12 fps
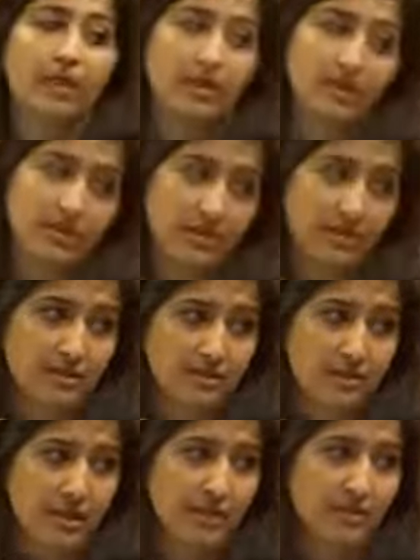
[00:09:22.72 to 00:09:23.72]
it is
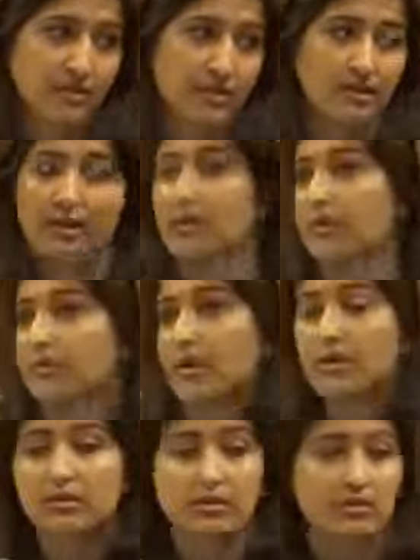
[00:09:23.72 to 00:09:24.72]
estimated that
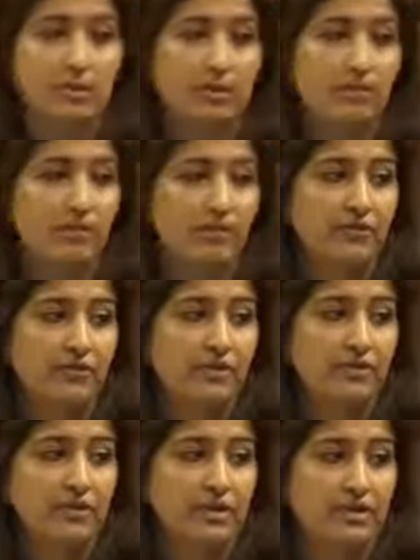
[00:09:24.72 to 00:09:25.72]
approximately
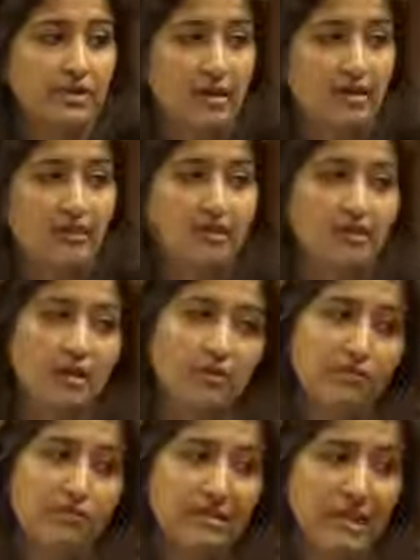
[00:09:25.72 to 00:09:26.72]
50%
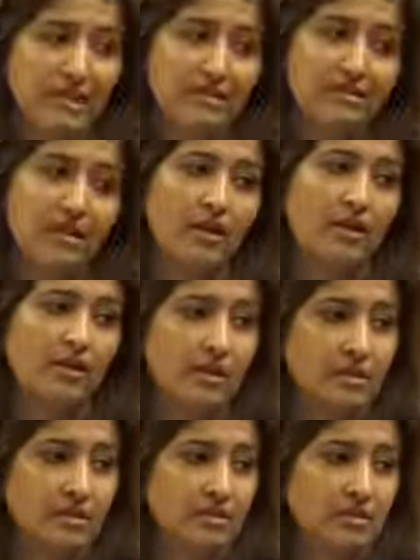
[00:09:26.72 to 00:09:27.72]
fled under
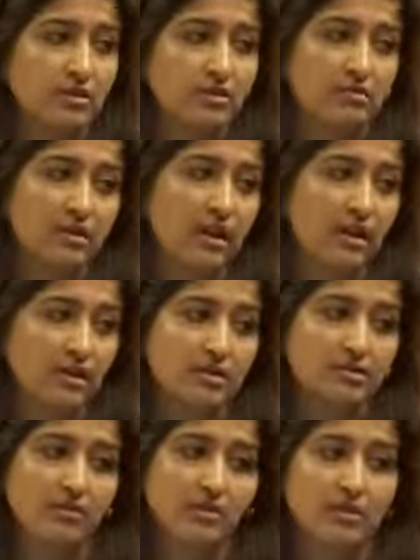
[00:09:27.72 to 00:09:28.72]
the assault of
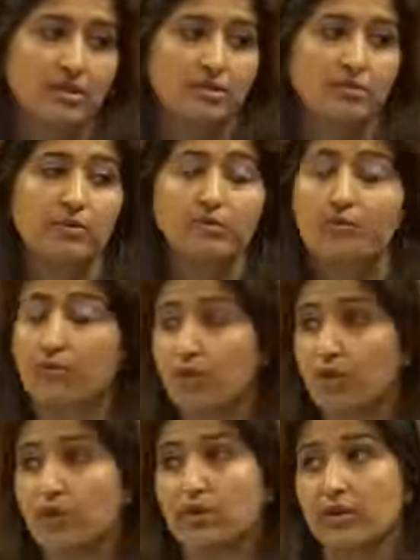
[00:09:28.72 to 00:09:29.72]
Zionist forces
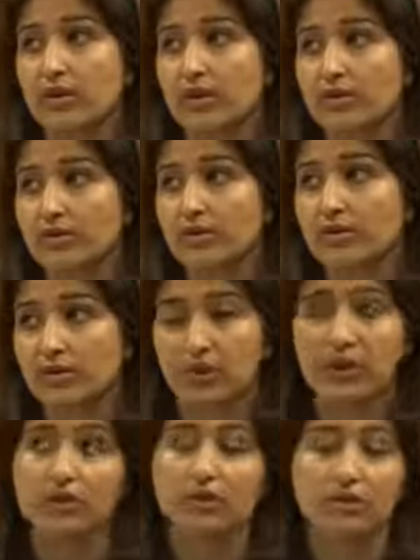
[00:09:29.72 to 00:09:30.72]
before even the
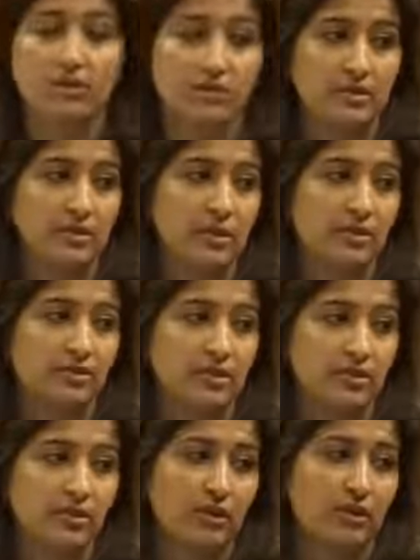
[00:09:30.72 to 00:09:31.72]
creation of the State of
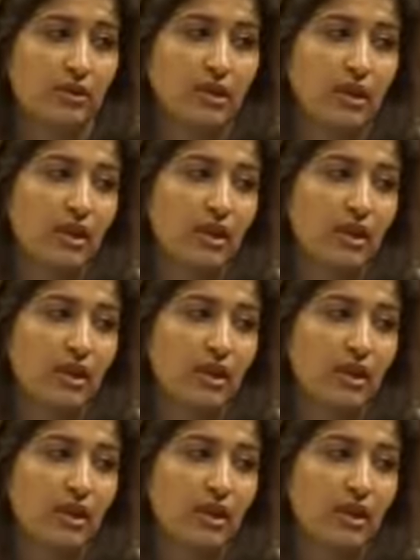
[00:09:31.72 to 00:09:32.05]
Israel.